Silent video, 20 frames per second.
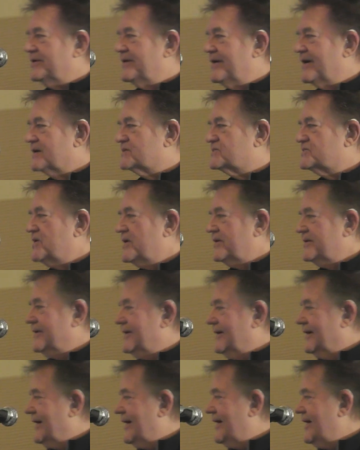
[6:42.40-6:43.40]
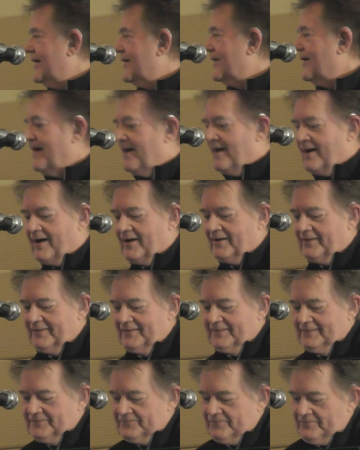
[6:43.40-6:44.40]
yeah, that's it. And, uh,
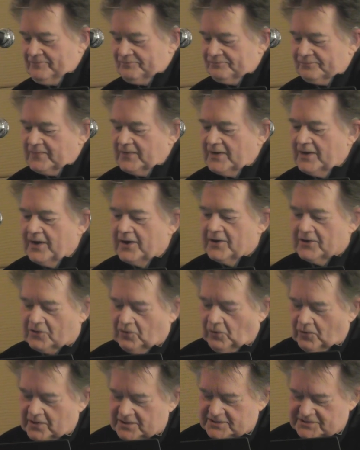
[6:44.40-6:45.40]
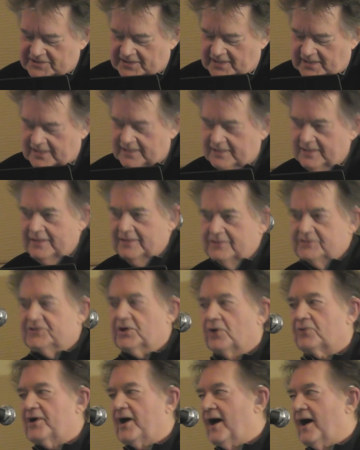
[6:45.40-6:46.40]
and of course, uh,
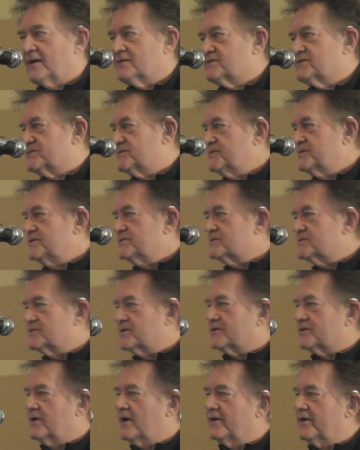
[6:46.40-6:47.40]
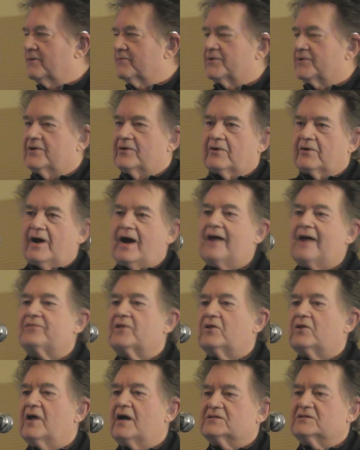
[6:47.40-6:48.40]
Joe Katz. He's the guy over here who had the
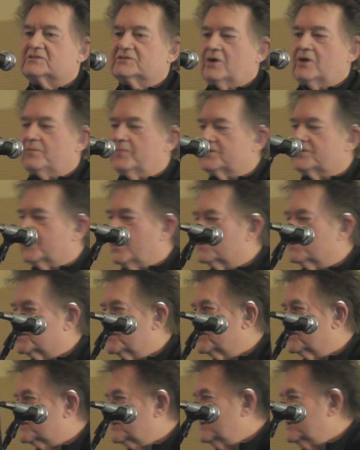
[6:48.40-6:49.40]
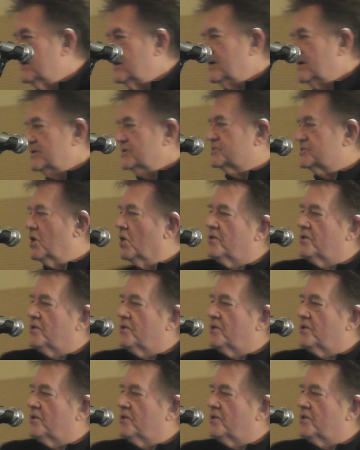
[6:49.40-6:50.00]
glasses on but doesn't. Joe